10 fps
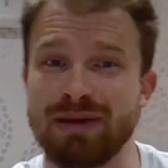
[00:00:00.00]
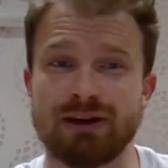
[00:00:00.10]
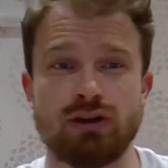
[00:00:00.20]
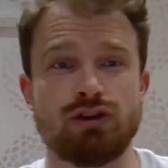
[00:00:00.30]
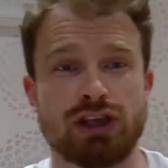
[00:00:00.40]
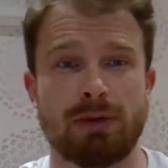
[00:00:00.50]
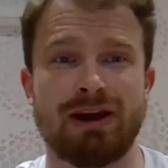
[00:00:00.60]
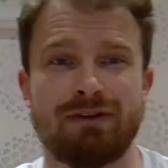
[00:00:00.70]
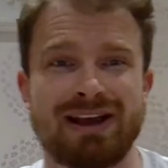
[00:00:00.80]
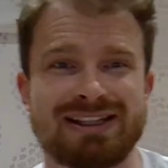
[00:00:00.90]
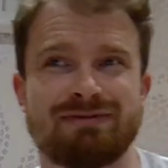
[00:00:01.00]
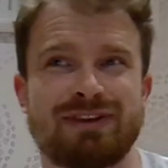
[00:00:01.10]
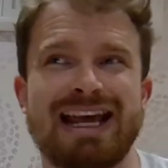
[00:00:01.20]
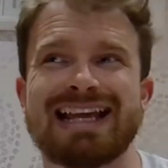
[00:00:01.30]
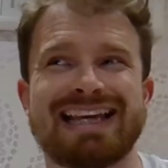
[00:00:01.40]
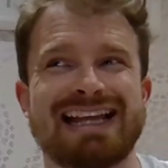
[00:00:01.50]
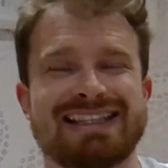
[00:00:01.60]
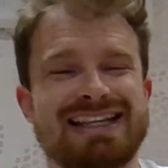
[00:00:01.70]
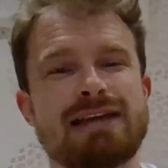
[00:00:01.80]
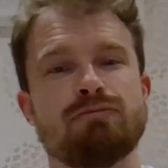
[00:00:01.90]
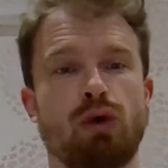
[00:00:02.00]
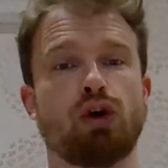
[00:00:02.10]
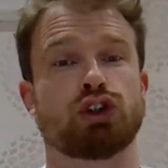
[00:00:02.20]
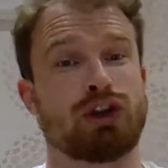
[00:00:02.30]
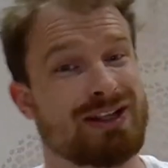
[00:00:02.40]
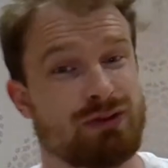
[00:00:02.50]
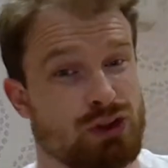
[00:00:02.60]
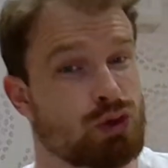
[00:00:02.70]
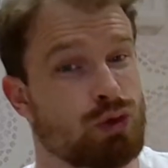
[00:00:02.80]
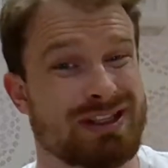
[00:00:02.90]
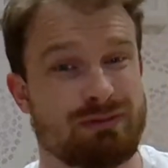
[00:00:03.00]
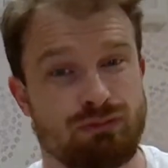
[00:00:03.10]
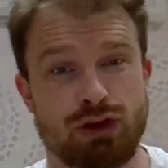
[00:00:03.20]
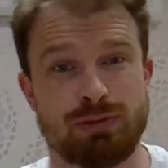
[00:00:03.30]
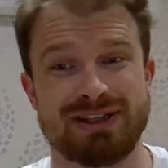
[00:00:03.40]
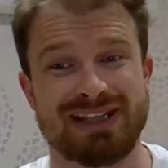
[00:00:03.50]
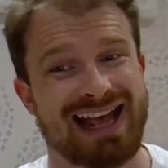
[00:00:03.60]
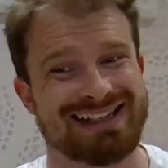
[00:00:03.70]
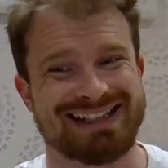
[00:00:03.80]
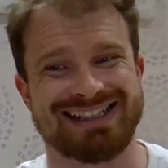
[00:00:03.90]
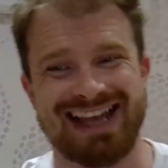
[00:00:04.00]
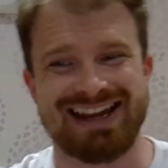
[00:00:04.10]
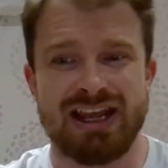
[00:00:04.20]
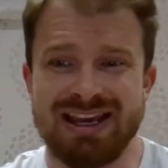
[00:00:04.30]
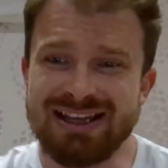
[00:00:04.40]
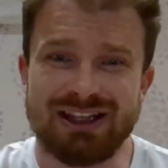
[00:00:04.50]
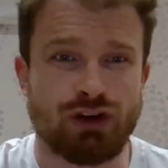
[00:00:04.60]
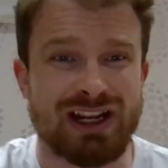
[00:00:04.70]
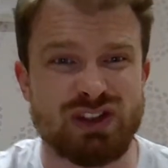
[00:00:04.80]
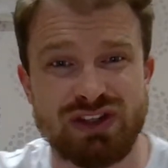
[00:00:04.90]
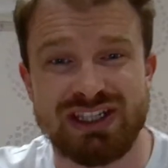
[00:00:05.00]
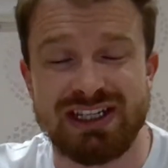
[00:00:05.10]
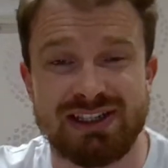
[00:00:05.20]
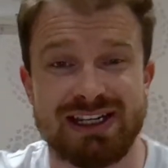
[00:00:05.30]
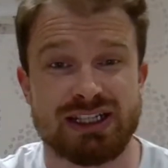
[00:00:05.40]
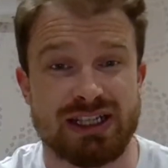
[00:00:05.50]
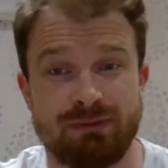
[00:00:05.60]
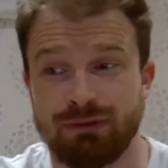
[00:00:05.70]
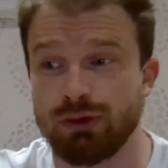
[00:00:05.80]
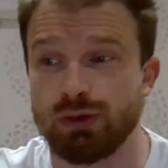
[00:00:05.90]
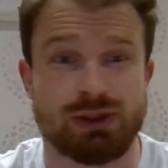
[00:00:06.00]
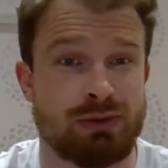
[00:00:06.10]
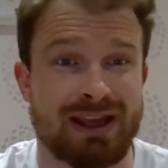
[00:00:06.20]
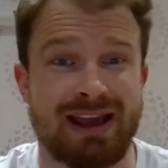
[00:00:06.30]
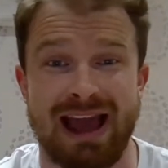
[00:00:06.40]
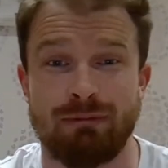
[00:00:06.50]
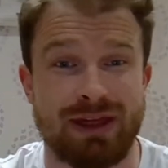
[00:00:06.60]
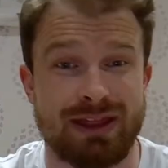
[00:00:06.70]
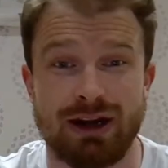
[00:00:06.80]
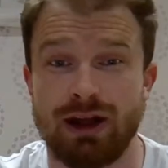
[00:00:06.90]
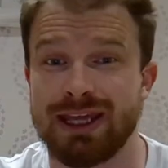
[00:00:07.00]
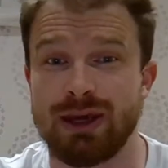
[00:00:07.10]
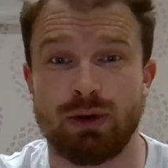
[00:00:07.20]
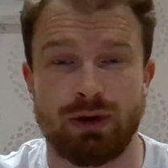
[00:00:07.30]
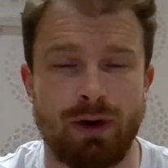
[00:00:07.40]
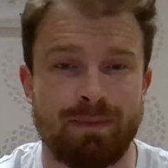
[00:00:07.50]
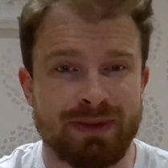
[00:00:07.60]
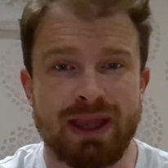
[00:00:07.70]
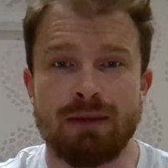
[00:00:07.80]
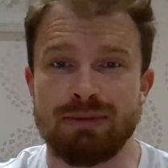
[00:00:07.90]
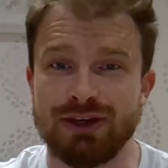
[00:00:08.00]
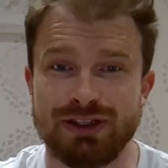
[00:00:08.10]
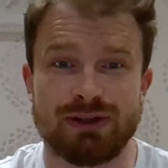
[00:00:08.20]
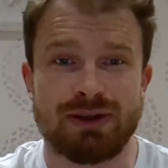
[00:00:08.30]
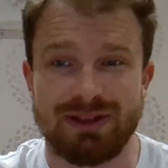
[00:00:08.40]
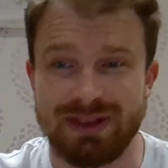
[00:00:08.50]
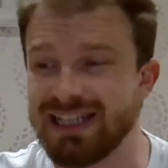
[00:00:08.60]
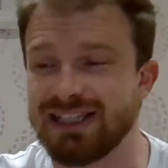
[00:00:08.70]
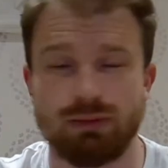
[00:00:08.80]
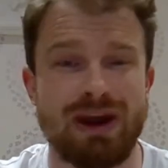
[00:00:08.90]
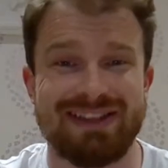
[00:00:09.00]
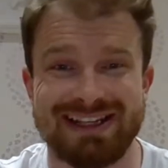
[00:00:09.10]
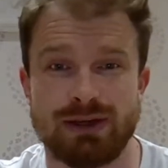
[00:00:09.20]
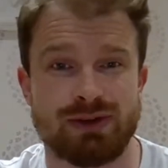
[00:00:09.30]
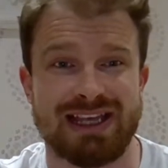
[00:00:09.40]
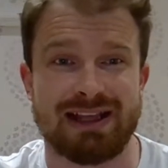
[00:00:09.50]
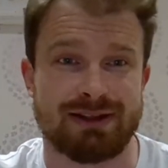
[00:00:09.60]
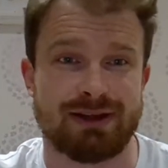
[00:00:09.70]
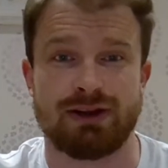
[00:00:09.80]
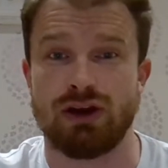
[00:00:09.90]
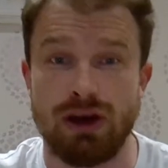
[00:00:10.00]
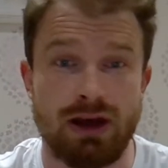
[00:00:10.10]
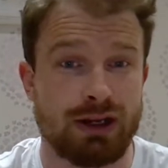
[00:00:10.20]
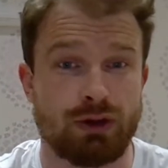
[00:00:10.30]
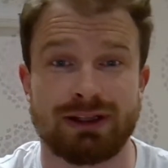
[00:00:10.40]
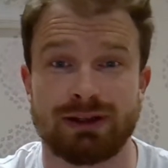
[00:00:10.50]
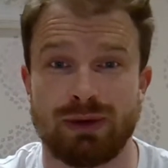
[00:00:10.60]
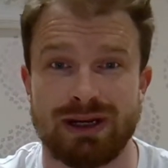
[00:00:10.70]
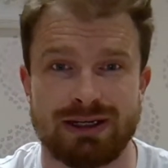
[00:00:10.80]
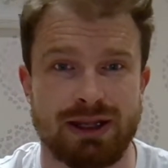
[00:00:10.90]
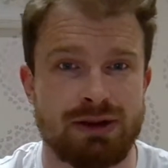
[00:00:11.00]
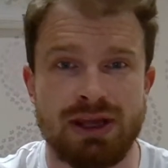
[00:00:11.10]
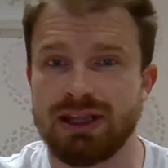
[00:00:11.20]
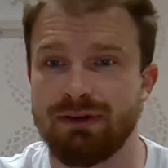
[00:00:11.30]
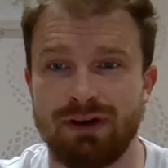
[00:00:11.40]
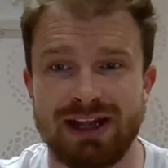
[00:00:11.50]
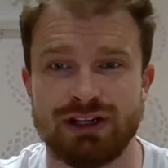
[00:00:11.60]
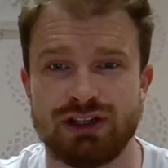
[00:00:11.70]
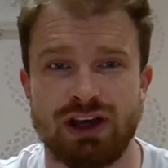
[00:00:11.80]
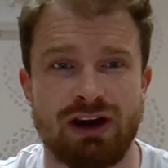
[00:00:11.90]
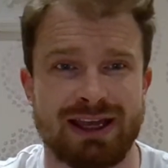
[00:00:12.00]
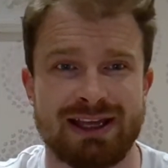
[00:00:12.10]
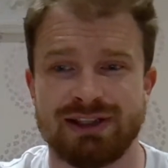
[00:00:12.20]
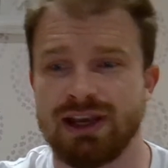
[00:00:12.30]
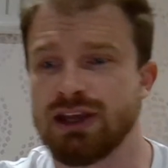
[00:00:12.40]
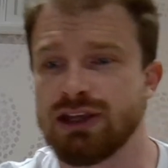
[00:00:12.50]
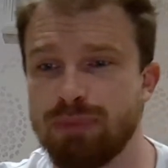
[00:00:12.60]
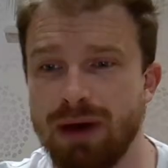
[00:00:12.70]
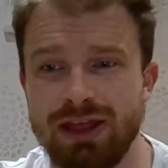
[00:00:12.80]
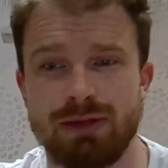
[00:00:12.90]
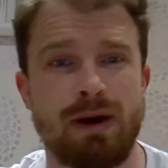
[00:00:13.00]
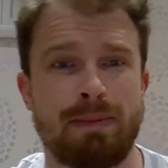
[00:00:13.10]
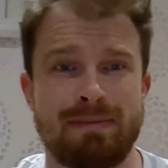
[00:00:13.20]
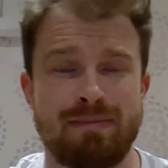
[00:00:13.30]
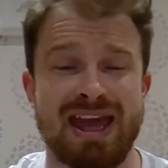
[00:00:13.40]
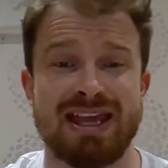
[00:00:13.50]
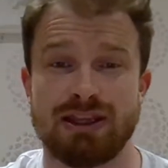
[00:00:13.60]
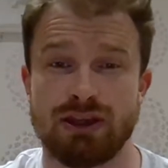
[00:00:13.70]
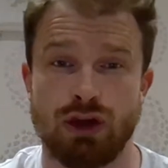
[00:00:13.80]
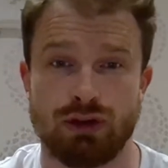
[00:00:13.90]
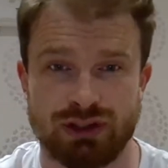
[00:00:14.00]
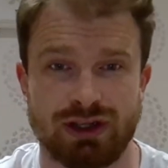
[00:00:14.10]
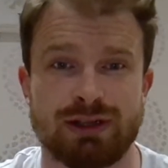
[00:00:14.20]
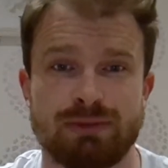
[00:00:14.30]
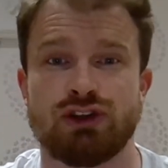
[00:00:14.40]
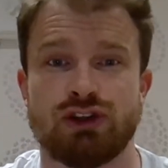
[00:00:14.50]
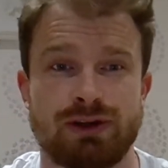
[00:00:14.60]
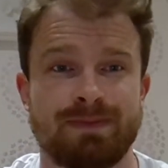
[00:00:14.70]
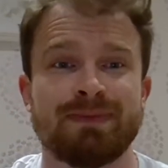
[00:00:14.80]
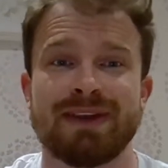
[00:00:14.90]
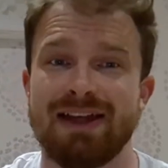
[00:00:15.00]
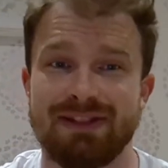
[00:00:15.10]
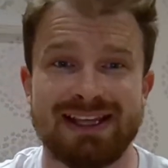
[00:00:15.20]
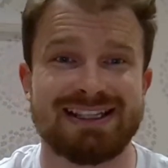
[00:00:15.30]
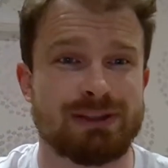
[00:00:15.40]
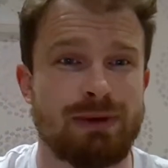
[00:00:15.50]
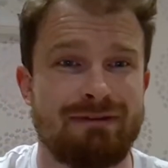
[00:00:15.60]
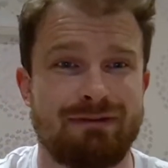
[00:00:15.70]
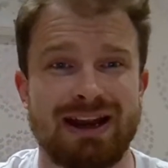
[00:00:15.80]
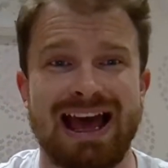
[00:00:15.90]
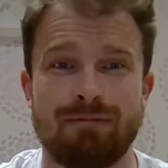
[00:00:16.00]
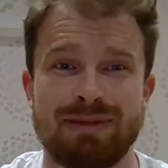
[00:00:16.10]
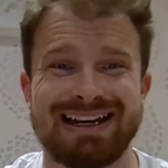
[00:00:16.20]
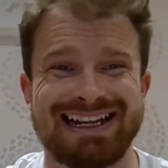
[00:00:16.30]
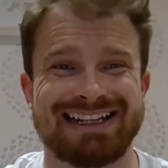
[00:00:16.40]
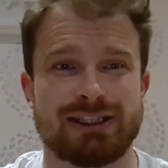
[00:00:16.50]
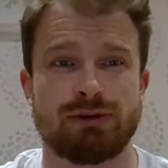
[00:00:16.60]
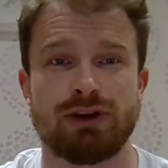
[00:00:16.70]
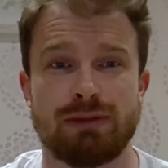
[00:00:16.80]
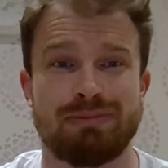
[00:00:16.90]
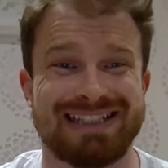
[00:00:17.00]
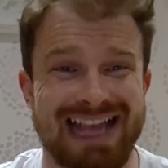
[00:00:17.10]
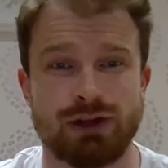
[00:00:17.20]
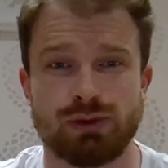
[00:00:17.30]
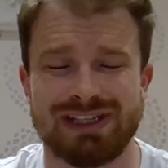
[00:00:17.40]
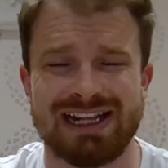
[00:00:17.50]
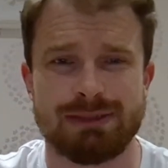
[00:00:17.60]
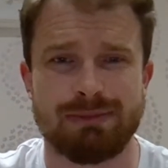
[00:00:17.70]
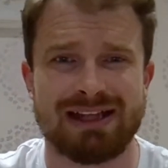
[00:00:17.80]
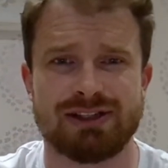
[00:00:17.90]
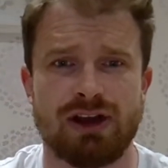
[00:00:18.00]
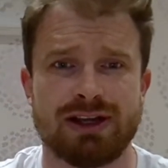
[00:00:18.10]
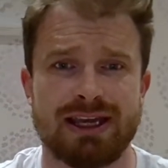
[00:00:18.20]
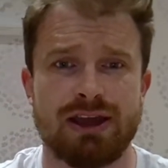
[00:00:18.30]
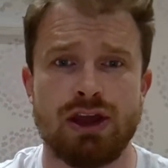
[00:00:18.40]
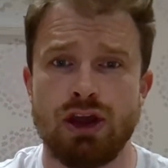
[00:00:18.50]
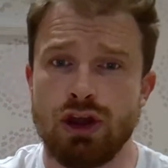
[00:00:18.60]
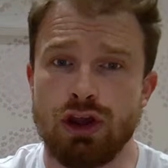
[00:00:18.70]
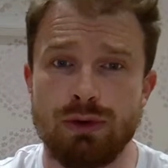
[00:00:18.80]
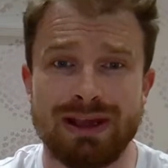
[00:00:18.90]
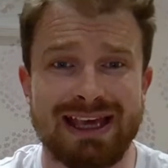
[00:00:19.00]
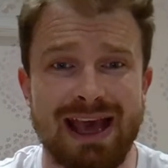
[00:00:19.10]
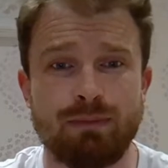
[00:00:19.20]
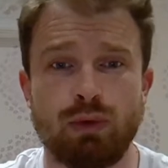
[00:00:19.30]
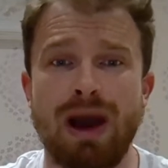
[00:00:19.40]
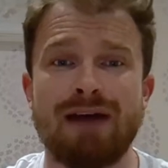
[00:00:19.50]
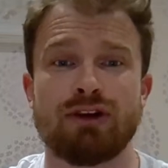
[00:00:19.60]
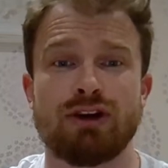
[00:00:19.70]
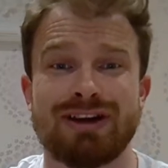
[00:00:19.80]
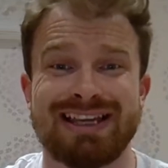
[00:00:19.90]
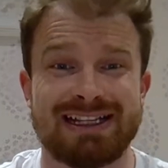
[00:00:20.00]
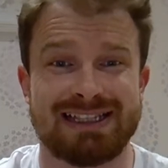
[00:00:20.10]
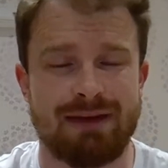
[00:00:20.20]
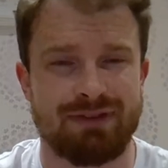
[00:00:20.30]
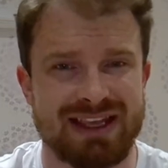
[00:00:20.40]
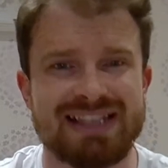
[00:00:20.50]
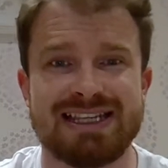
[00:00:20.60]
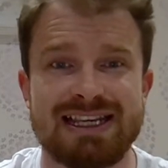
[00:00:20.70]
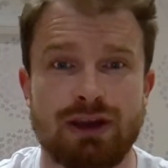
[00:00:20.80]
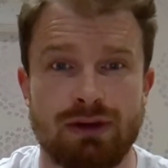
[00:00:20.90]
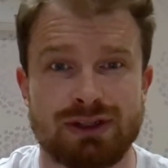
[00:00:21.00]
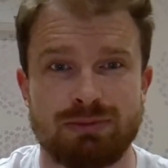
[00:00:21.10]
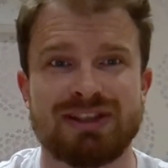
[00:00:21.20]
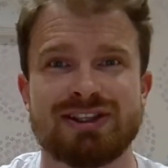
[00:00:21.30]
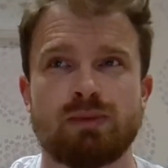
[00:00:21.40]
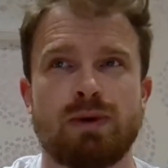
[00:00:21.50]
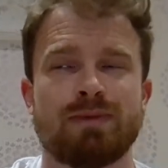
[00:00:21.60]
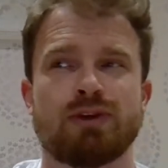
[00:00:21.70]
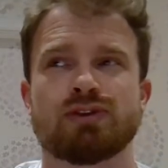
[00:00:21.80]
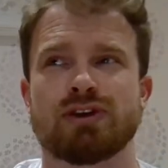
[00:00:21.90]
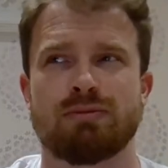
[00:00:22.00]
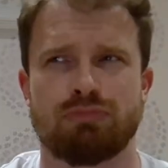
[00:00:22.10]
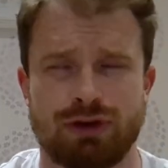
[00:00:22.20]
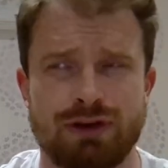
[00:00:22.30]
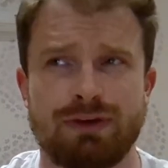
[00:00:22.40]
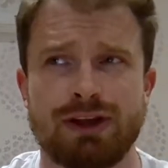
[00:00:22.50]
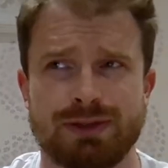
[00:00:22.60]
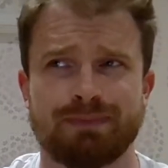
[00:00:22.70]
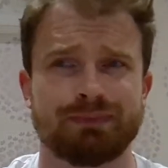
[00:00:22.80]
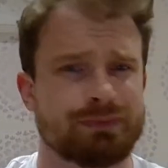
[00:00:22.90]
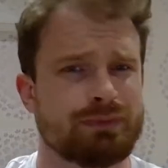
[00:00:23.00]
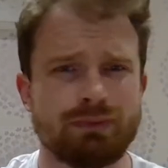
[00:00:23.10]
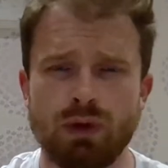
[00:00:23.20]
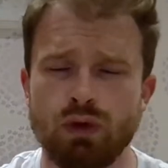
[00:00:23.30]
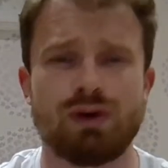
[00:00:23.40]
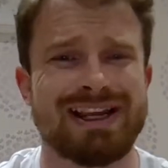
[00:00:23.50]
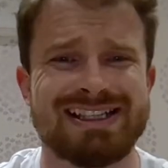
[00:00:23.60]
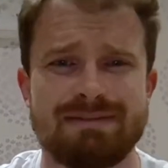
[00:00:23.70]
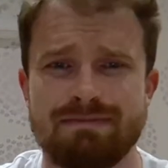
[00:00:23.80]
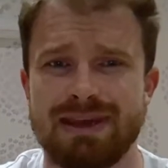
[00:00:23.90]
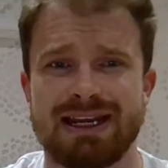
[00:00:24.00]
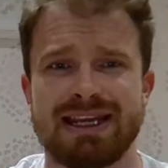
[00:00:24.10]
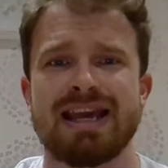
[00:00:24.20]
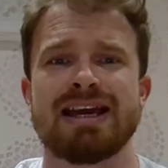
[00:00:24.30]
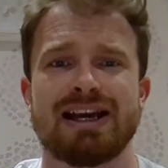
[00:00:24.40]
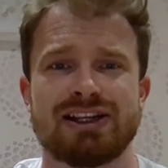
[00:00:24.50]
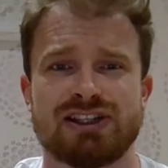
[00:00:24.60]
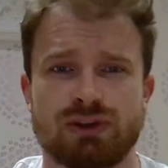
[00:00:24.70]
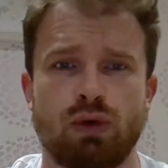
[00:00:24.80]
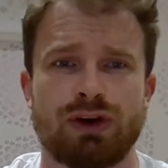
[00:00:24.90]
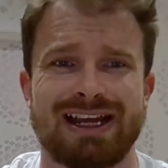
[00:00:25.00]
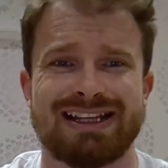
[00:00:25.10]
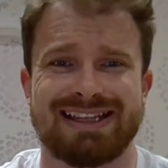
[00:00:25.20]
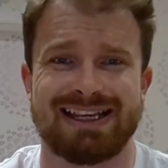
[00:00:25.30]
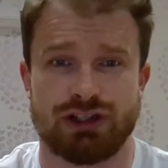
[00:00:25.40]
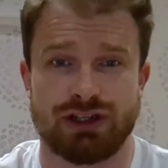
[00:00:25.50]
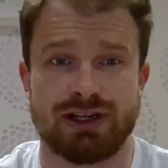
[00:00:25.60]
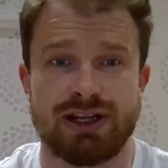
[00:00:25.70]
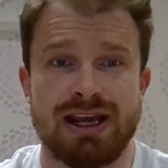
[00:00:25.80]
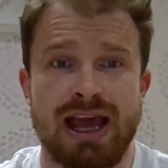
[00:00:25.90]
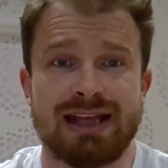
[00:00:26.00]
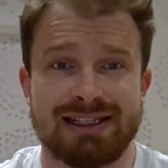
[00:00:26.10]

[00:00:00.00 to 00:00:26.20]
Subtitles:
Big news coming out of Aston Villa again today, more transfer stories and rumours. As I said, the transfer season is in full swing, whether you like it or not, because these are where the deals get done. Early on in the window, you find your targets, you butter them up in May, you go sign them in June. And this is where Villa have been linked to another potential centre-back target, who again will have a look in depth. Is he going to be someone who's going to improve us, or is it merely a squad addition?